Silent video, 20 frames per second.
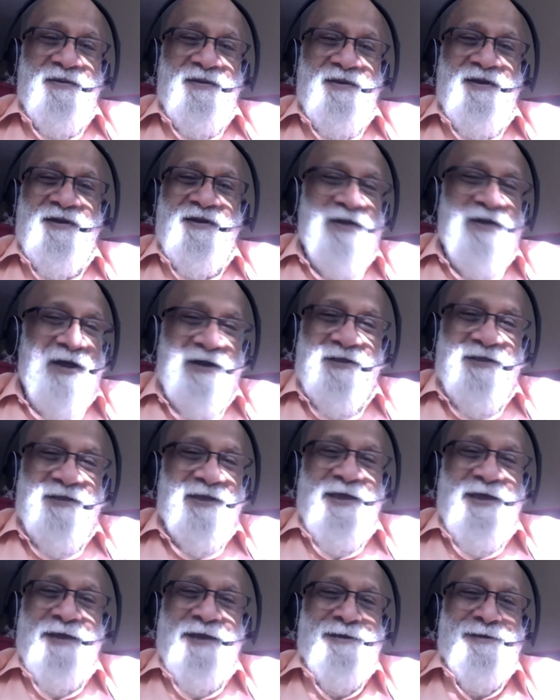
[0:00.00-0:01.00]
not the
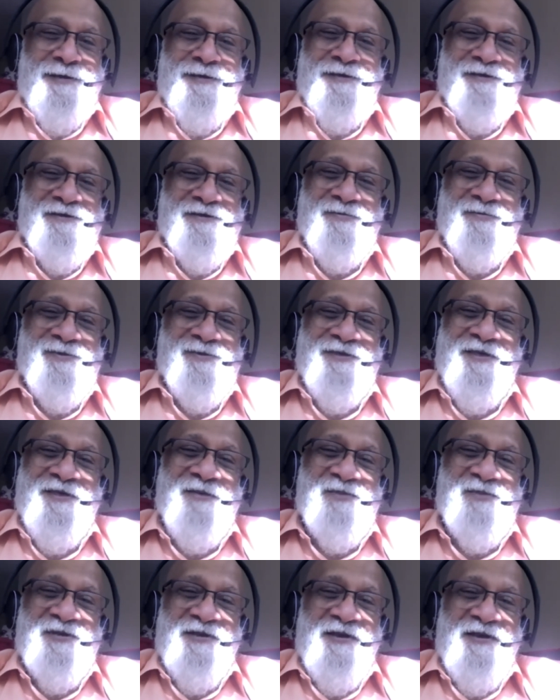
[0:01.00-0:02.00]
catechisms
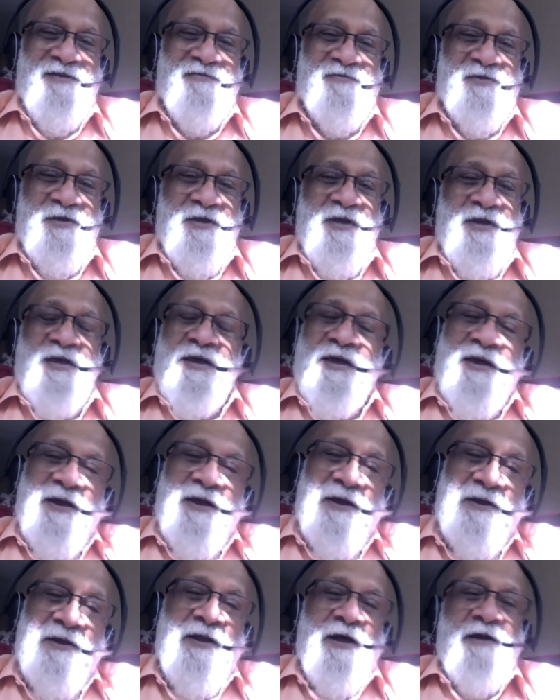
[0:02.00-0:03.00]
themselves,
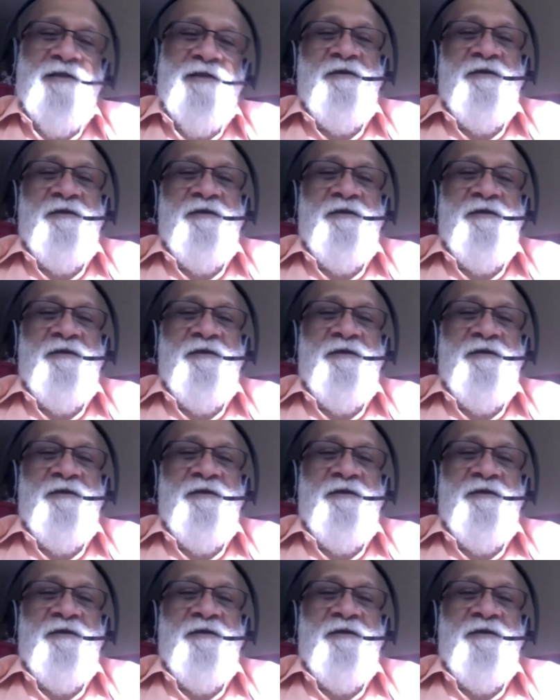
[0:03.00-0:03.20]
not the